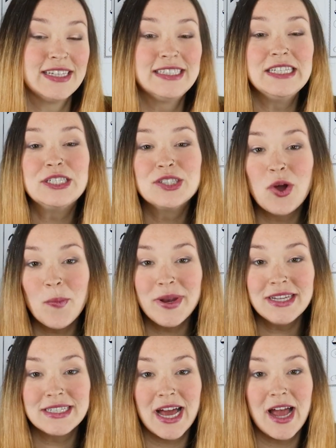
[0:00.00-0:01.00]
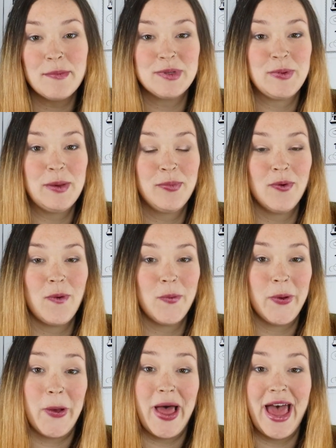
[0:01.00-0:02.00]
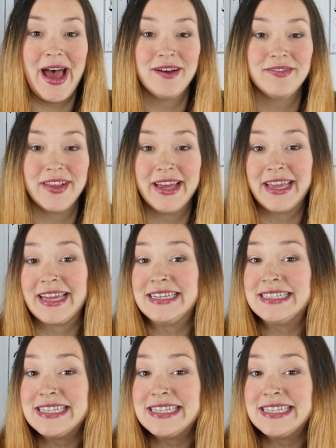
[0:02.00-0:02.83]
I see so many times people will have like a